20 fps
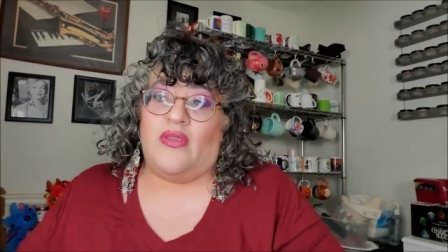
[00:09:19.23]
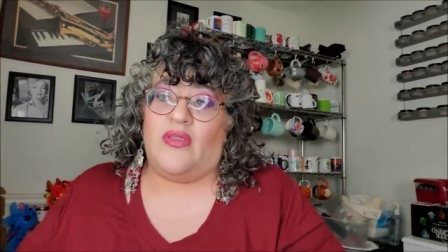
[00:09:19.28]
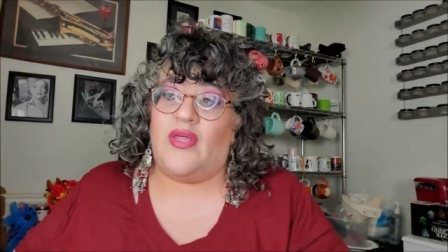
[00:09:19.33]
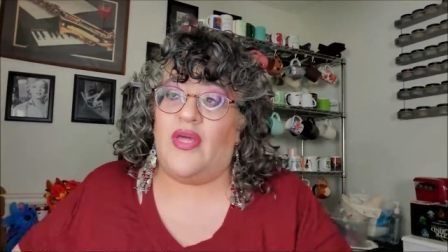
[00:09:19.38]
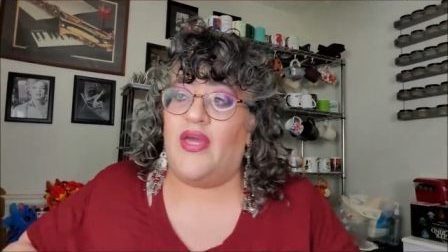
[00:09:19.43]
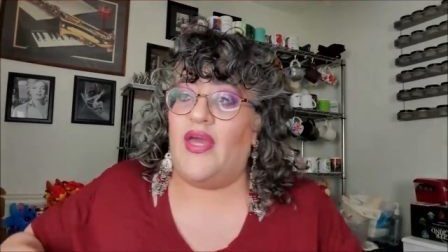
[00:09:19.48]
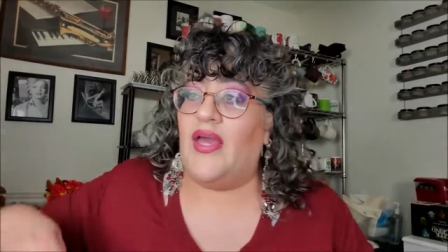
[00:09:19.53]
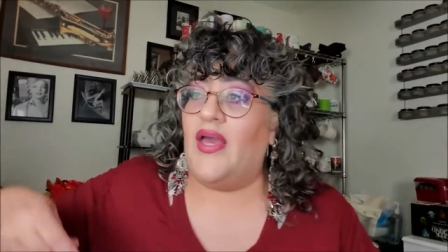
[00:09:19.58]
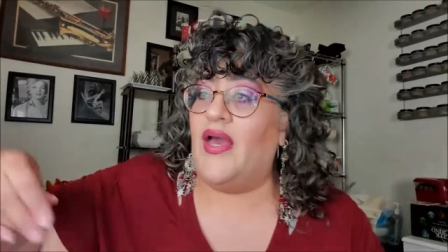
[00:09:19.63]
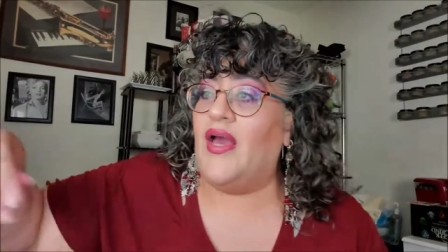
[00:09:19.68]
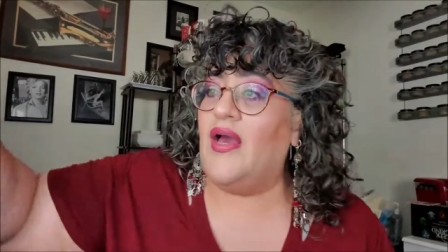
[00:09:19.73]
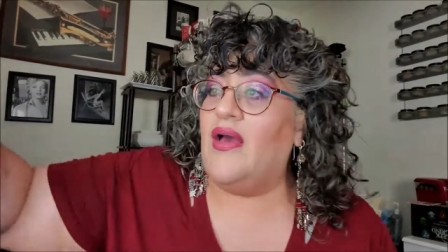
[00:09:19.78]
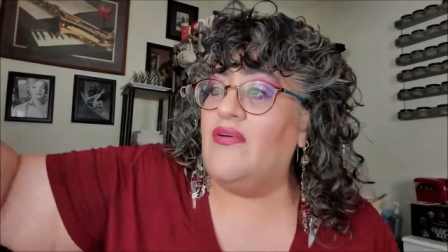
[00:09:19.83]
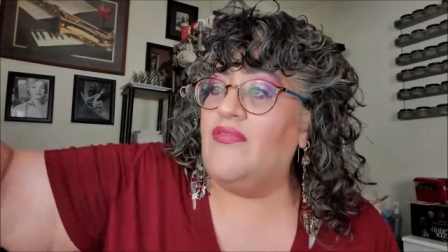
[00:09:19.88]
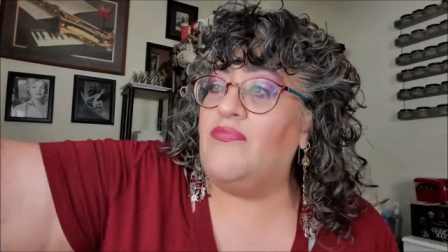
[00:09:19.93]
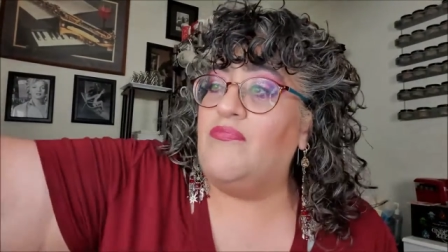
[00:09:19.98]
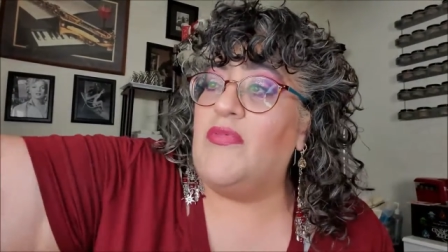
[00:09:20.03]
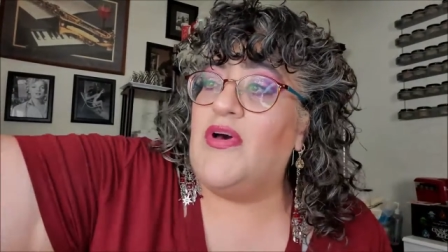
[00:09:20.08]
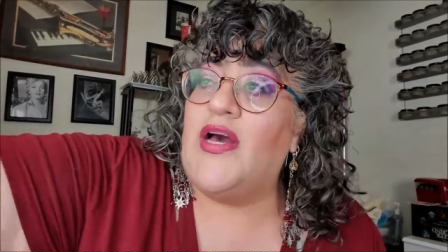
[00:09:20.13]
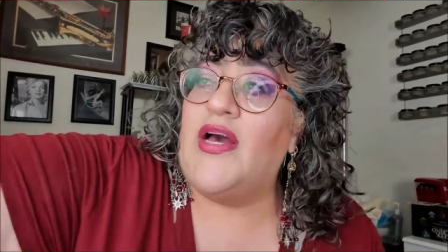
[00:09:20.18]
they
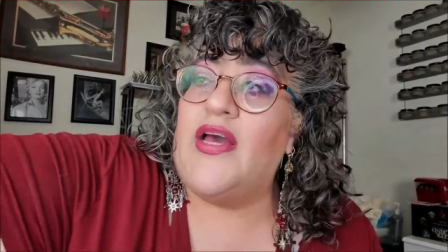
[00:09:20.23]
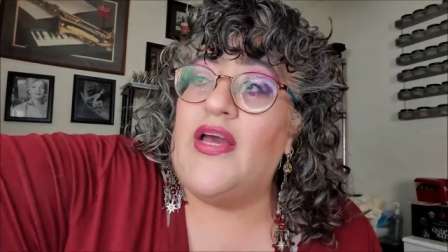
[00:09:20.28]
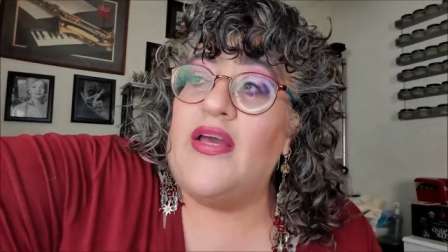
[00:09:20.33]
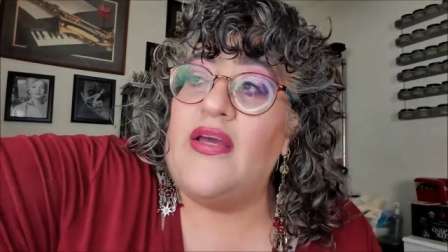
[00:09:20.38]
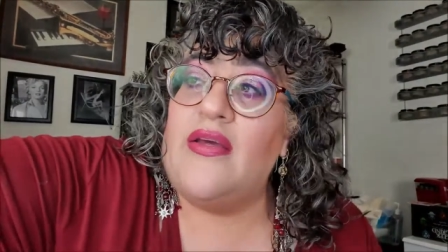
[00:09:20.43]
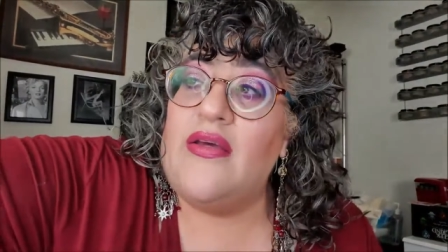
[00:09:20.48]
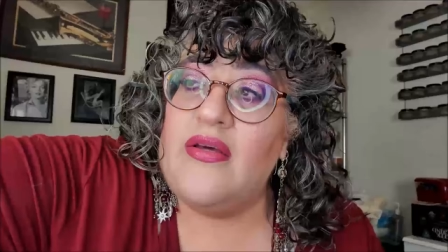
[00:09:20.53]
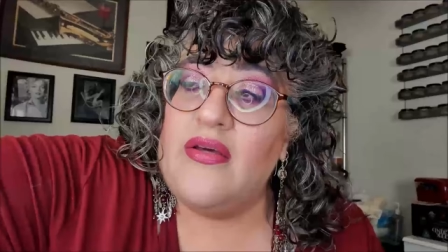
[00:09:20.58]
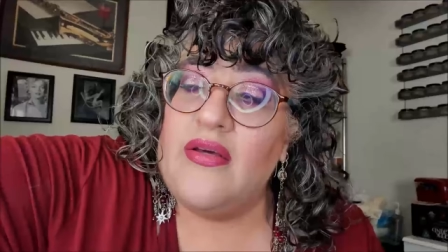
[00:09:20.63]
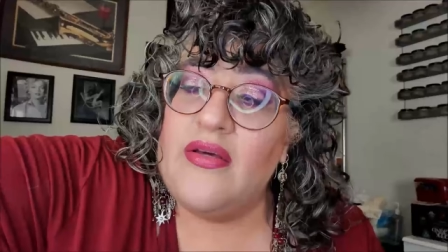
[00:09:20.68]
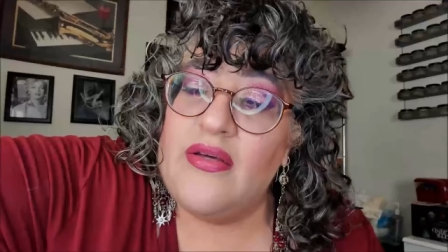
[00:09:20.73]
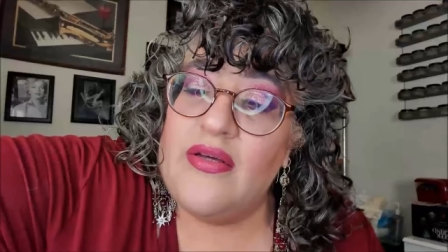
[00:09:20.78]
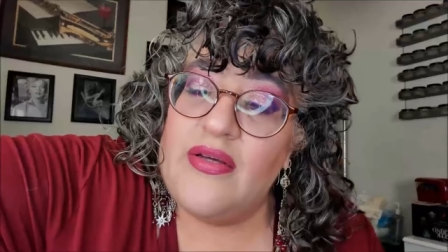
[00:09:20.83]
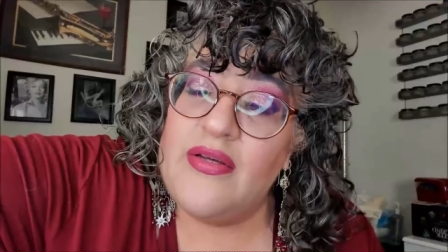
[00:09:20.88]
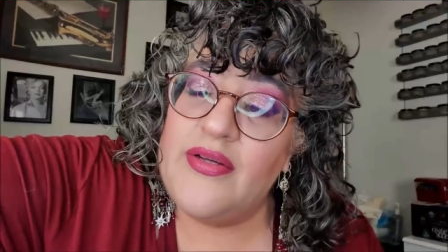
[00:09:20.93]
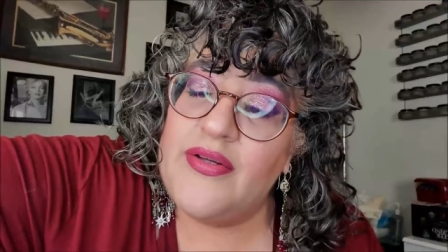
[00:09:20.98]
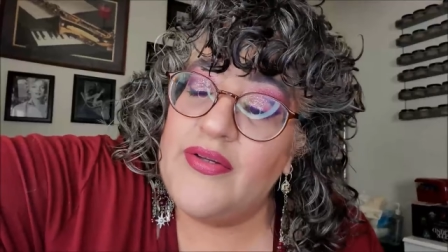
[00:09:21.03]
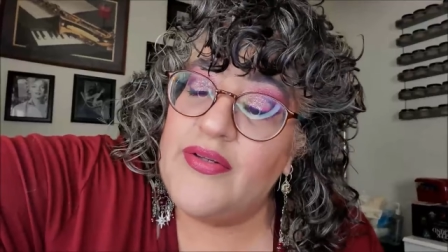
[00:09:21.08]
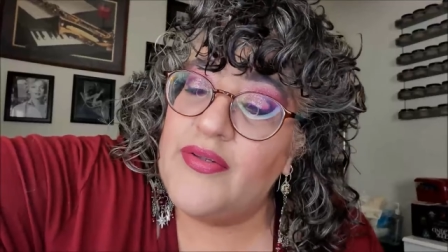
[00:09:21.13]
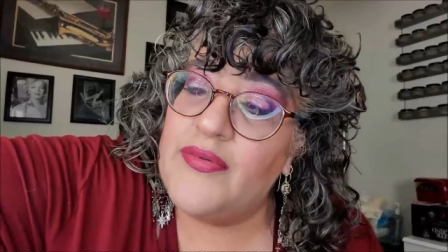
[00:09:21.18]
have my
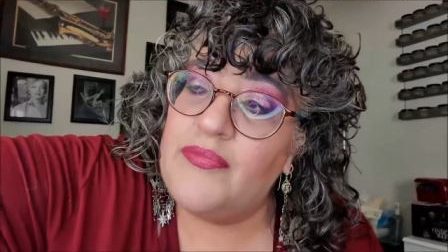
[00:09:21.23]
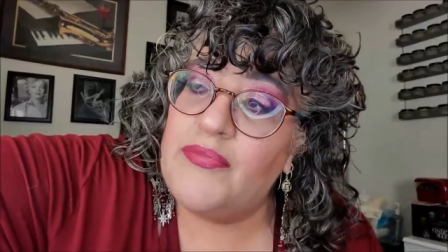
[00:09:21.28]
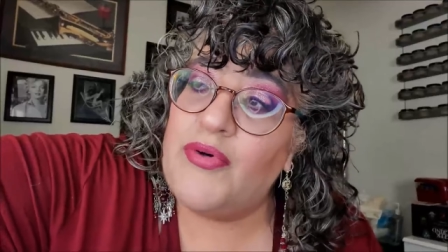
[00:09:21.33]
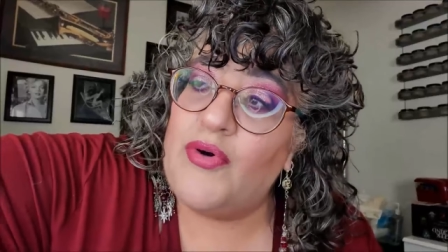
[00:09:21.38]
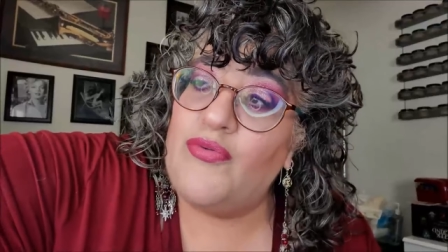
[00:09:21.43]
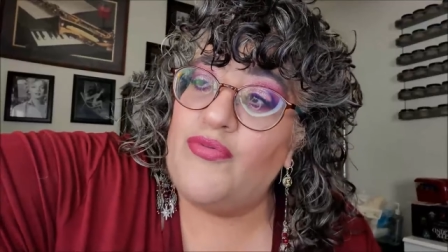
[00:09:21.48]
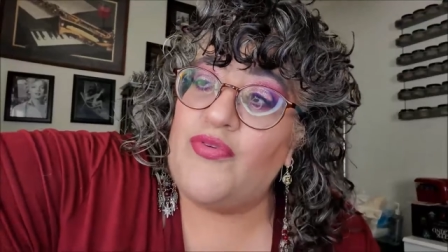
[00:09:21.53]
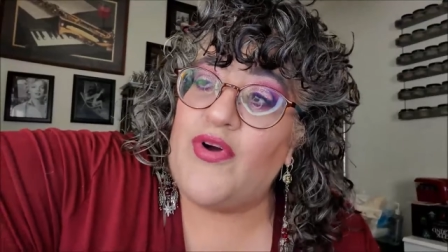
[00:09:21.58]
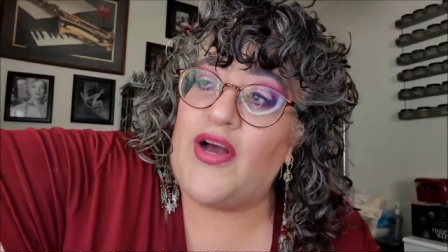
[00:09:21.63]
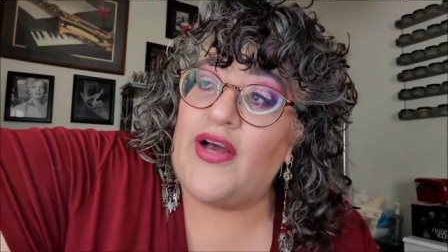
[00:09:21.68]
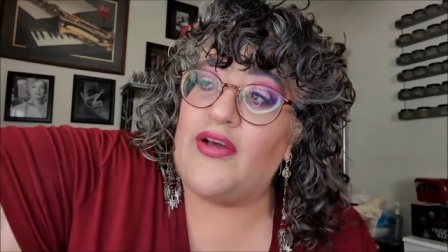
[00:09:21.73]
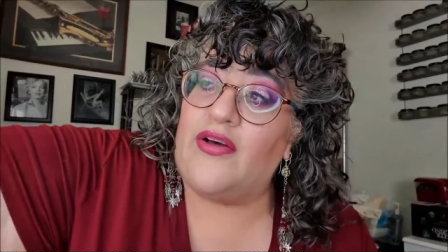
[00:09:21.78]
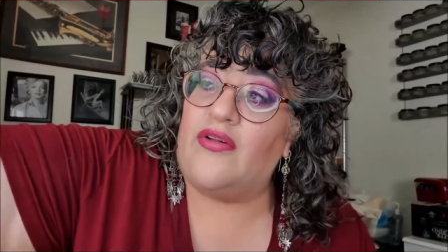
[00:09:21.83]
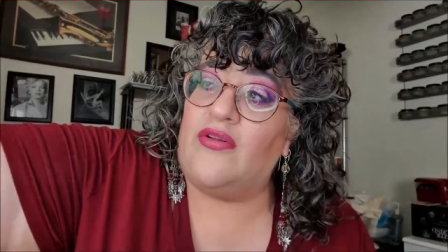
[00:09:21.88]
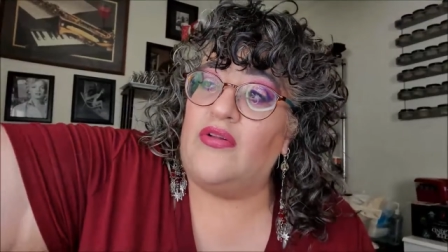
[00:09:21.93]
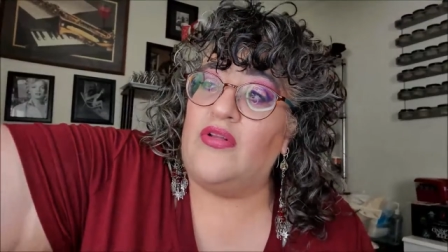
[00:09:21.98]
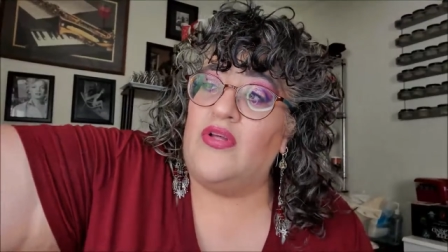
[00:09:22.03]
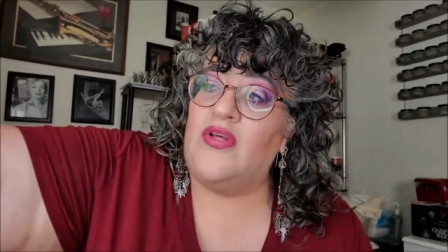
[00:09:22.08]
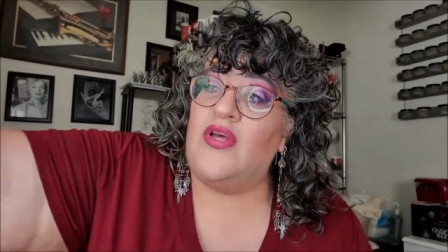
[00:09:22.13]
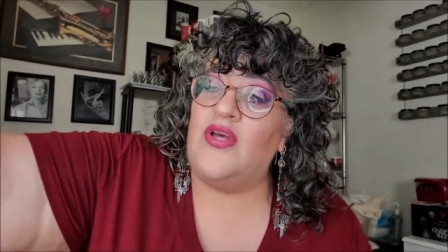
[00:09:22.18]

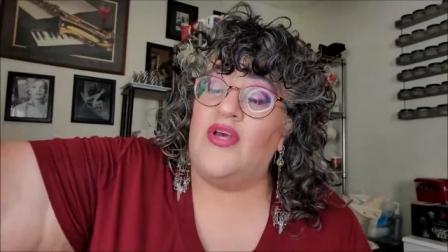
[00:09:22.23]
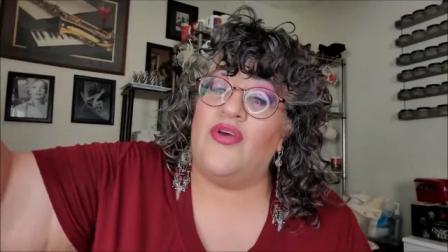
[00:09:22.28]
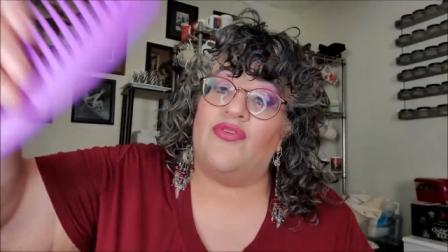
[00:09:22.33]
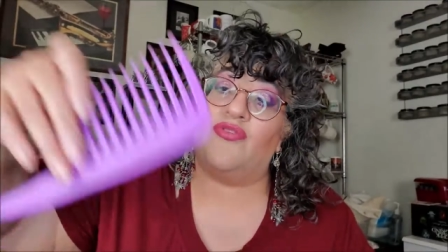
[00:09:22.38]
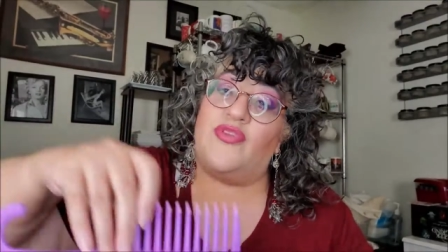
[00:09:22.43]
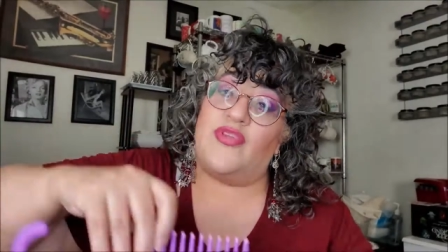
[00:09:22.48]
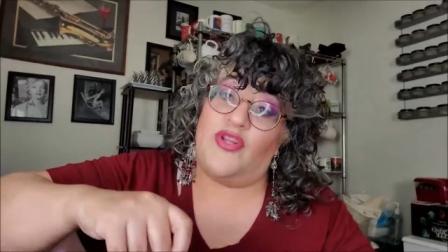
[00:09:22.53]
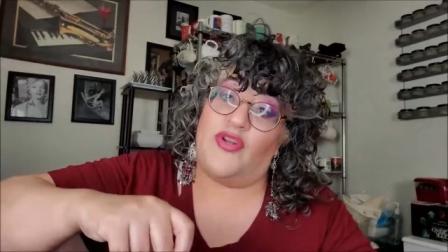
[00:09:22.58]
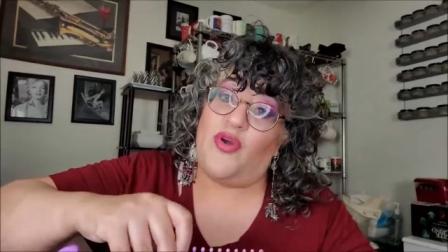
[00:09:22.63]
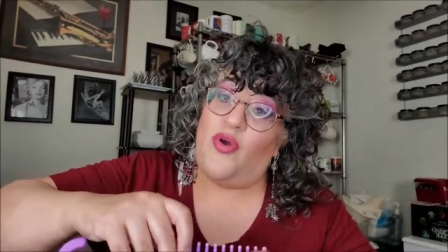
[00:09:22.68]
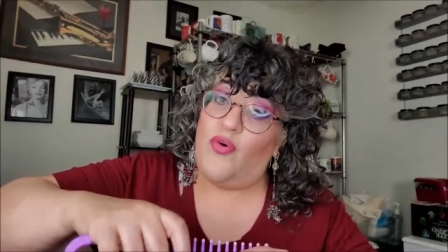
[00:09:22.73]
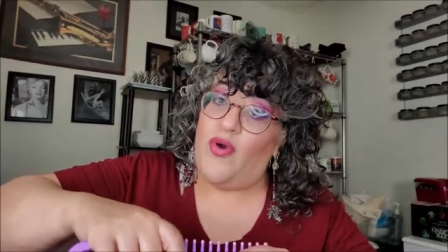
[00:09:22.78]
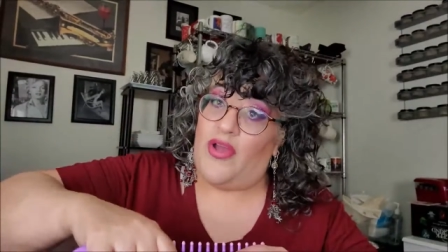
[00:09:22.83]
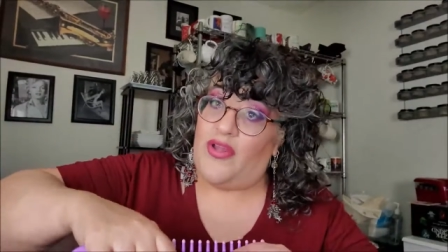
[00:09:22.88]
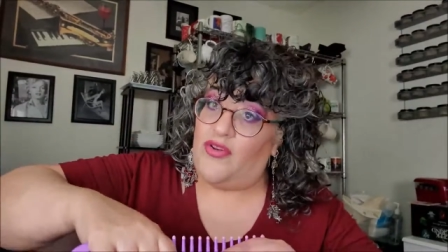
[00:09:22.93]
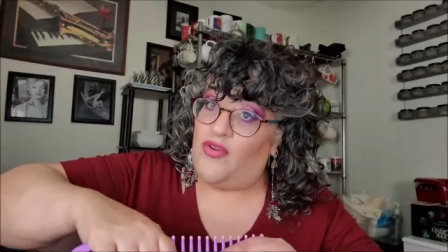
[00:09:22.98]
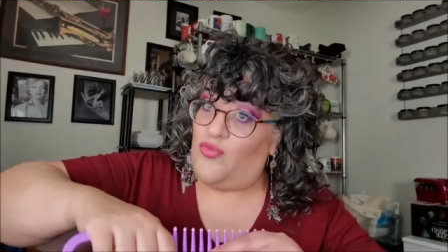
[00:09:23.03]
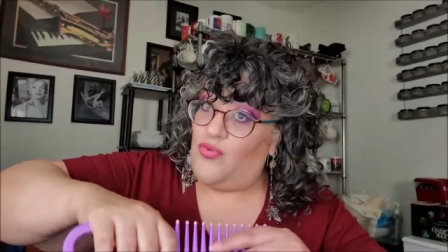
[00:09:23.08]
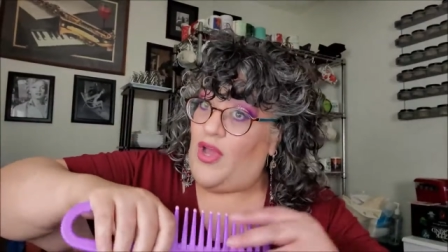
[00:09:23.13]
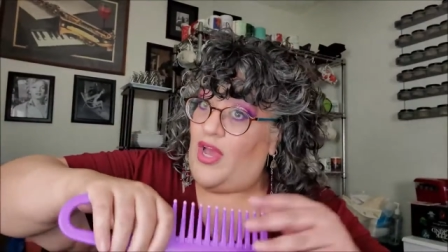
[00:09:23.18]
profile so they know
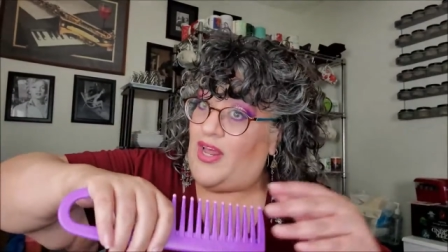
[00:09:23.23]
I do